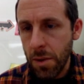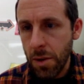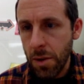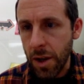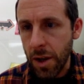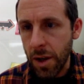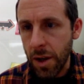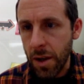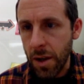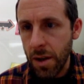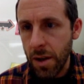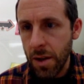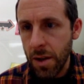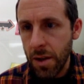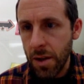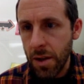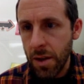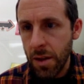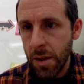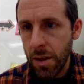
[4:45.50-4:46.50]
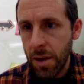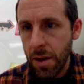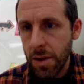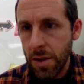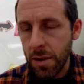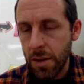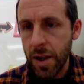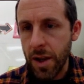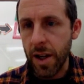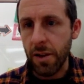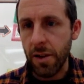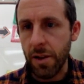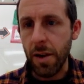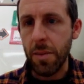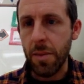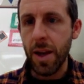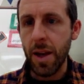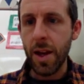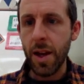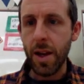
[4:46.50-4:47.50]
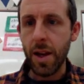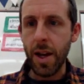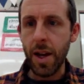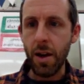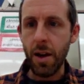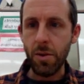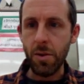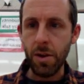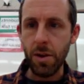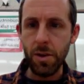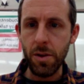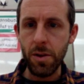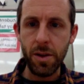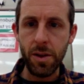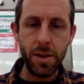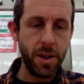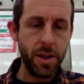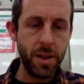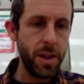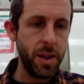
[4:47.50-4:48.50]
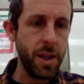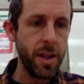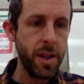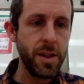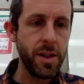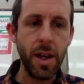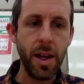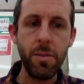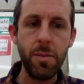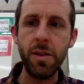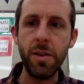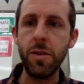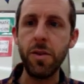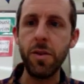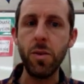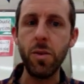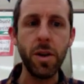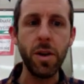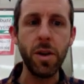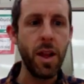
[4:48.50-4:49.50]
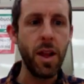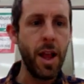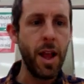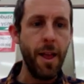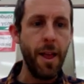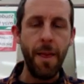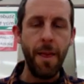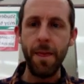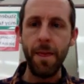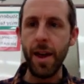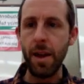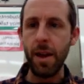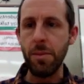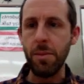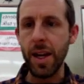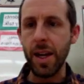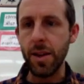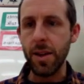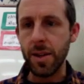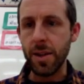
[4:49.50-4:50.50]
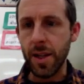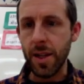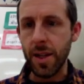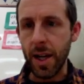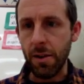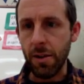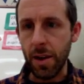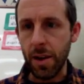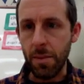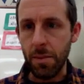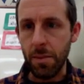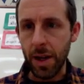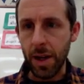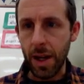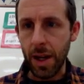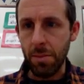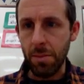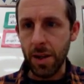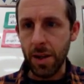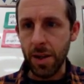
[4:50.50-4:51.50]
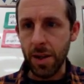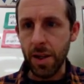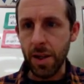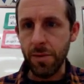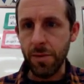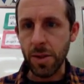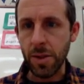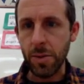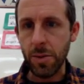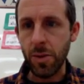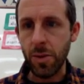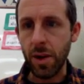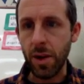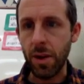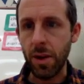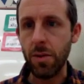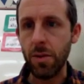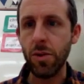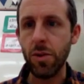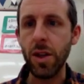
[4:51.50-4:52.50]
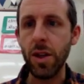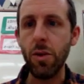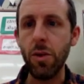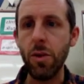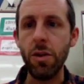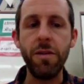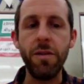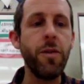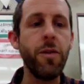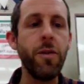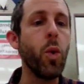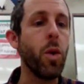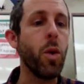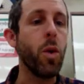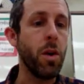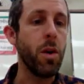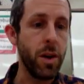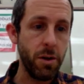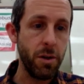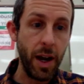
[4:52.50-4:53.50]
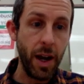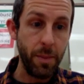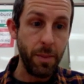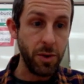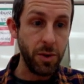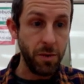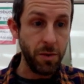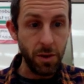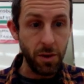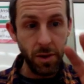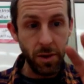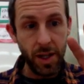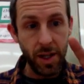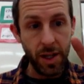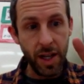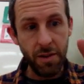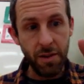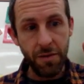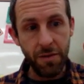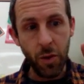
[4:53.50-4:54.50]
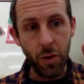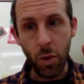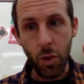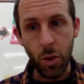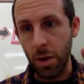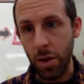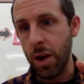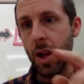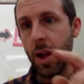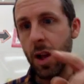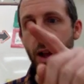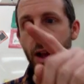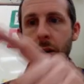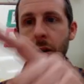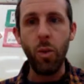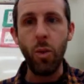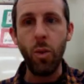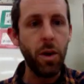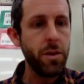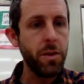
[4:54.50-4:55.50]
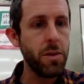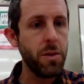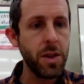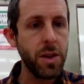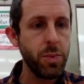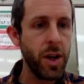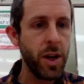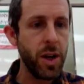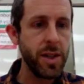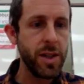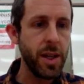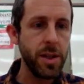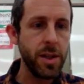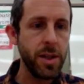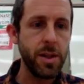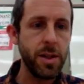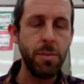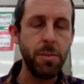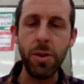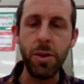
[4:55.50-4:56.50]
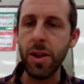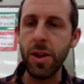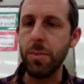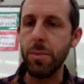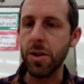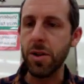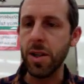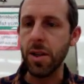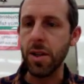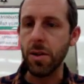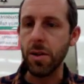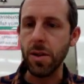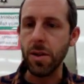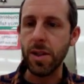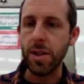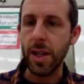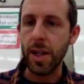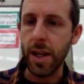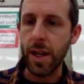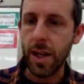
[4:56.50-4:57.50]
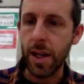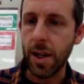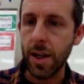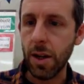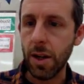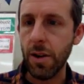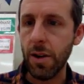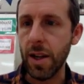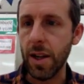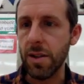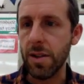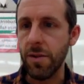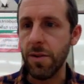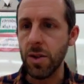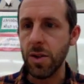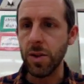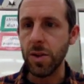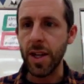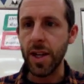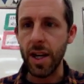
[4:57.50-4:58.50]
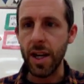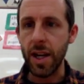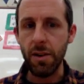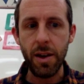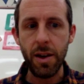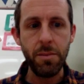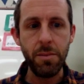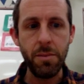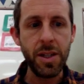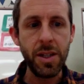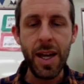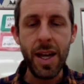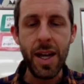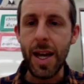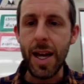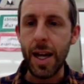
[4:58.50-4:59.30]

Great. There's our diagram. Now, notice in the assignment, if you will, that making this diagram can be the difference between a 3 or a 4 on your app. So if you're looking to get a 4, work through this process, build up your skills, creating some visual diagrams.